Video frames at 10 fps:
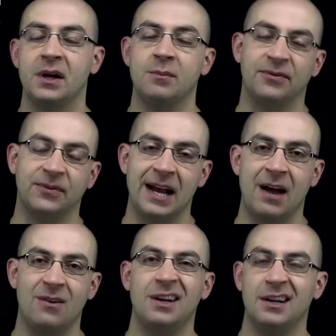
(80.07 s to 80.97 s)
But for
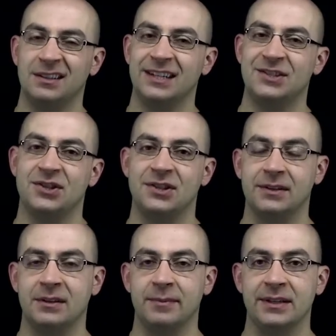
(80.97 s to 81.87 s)
now, let's just stick
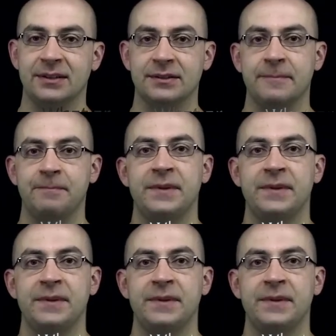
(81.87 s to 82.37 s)
to the basics.